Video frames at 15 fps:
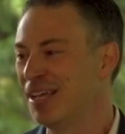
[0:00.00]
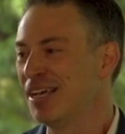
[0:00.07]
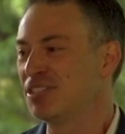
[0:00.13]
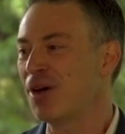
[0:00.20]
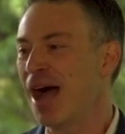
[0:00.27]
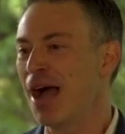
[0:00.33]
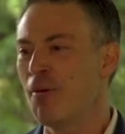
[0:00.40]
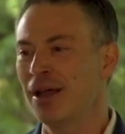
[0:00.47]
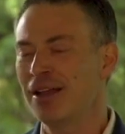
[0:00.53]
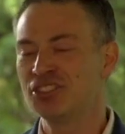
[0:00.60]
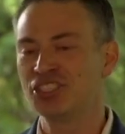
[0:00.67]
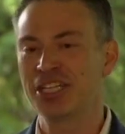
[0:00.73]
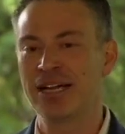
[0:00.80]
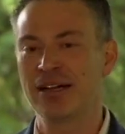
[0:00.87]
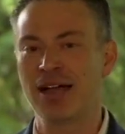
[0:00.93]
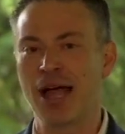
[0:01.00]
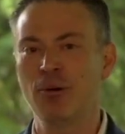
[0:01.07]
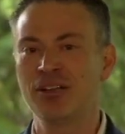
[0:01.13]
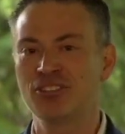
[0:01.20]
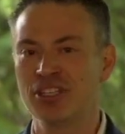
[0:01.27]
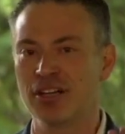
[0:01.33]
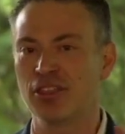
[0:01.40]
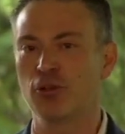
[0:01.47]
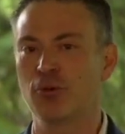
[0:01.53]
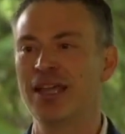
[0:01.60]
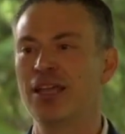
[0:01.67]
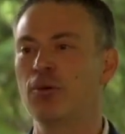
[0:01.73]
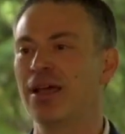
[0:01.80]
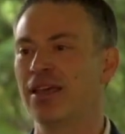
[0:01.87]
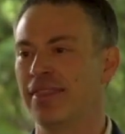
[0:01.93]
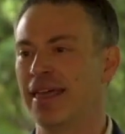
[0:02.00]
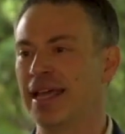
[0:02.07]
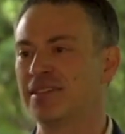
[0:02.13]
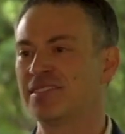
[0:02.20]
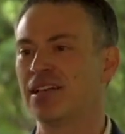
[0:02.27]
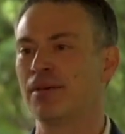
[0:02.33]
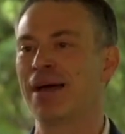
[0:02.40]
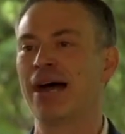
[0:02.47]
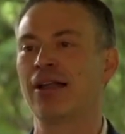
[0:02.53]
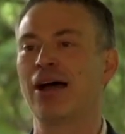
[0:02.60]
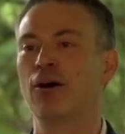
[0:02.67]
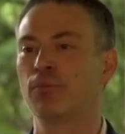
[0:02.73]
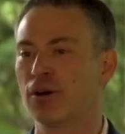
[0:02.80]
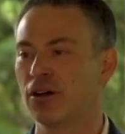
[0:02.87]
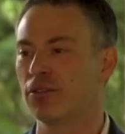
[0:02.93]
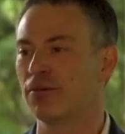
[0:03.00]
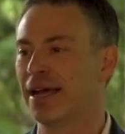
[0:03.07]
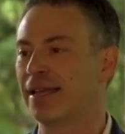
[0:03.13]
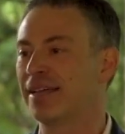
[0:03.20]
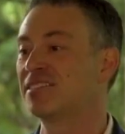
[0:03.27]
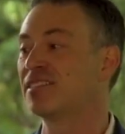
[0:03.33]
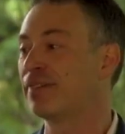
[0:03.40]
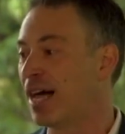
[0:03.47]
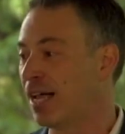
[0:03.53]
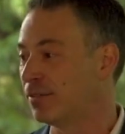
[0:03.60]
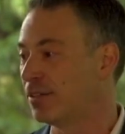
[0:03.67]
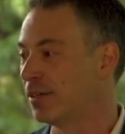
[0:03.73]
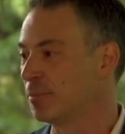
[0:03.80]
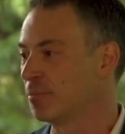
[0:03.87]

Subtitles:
So I want to share 3 quick things about how Birthright has evolved.